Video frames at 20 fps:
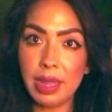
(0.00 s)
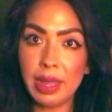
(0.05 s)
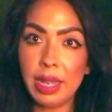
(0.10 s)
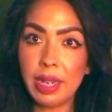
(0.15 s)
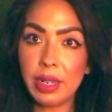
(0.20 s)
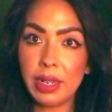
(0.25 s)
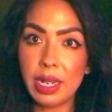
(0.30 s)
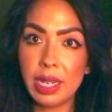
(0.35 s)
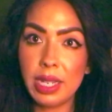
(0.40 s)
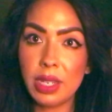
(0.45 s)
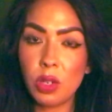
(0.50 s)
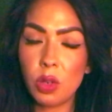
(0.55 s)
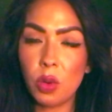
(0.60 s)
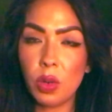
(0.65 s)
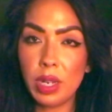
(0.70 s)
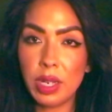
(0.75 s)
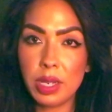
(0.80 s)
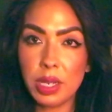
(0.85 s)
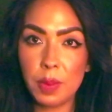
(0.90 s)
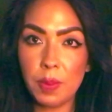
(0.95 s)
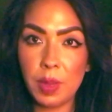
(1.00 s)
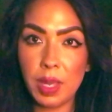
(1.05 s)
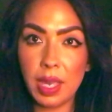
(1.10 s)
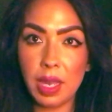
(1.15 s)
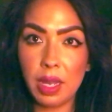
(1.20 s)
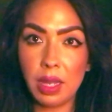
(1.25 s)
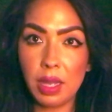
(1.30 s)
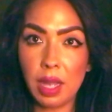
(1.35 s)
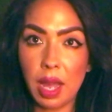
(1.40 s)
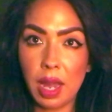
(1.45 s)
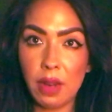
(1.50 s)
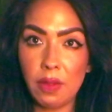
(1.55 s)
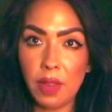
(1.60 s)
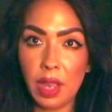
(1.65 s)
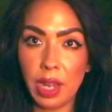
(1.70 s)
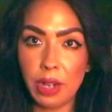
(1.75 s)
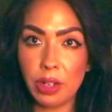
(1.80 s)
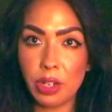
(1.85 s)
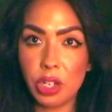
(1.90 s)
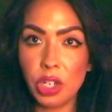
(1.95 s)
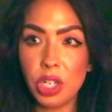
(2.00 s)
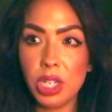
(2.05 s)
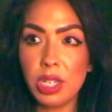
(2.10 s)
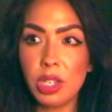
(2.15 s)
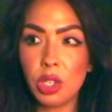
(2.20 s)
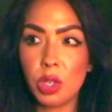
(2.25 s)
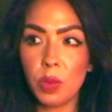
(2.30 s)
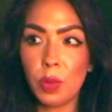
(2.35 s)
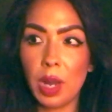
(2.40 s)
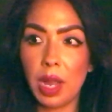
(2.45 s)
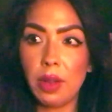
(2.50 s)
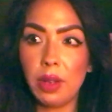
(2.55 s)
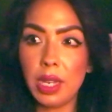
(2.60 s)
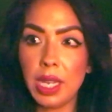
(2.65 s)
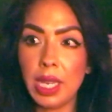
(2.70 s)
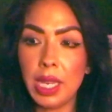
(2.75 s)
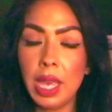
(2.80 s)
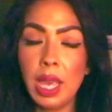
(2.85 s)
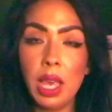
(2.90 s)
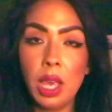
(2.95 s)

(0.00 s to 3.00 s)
there is going to be a lot of energy surrounding